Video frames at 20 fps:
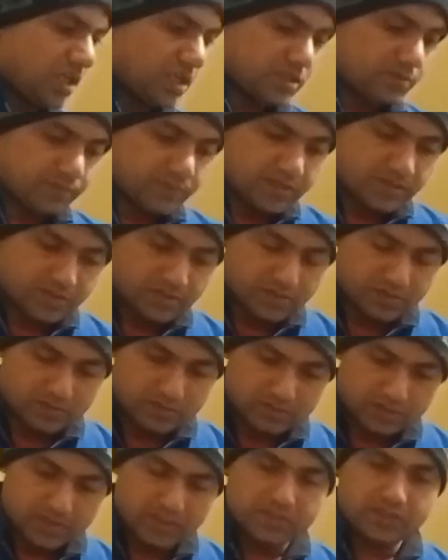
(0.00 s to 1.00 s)
it means
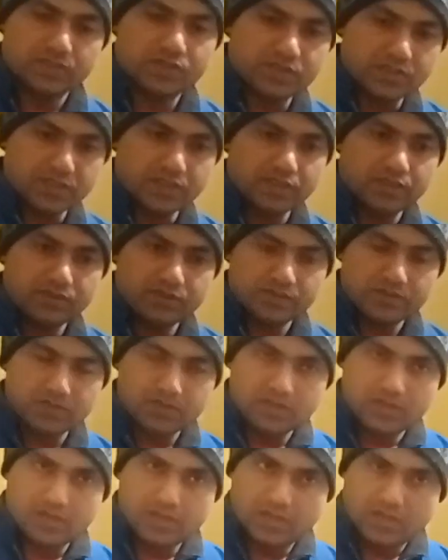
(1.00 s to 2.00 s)
this stage
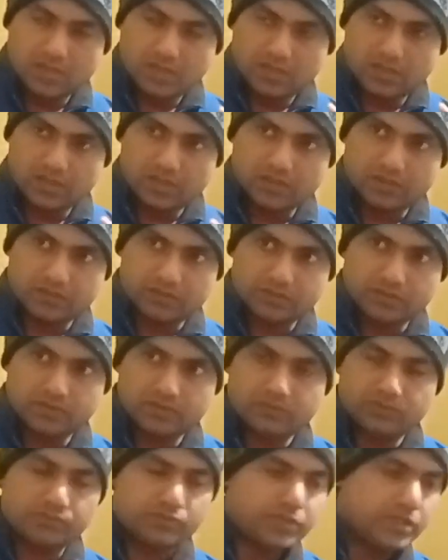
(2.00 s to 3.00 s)

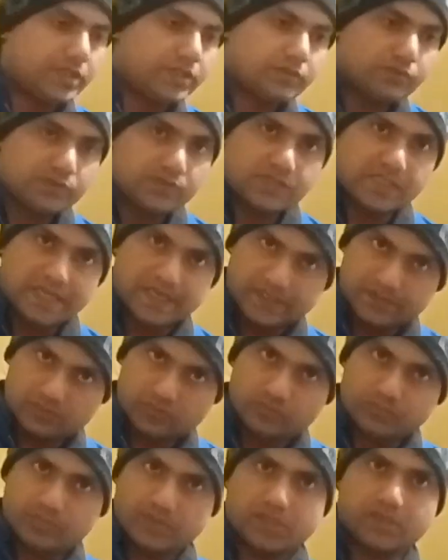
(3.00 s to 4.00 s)
trade unions have
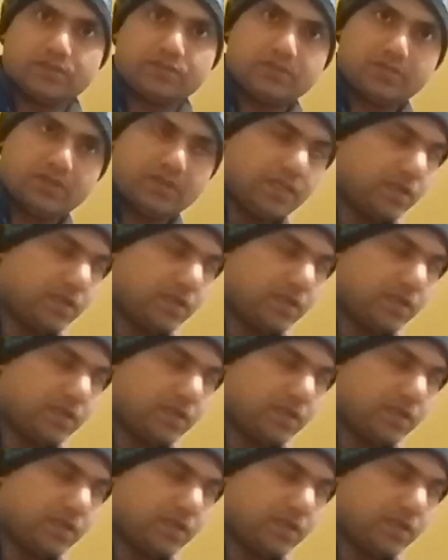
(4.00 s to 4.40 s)
to pass,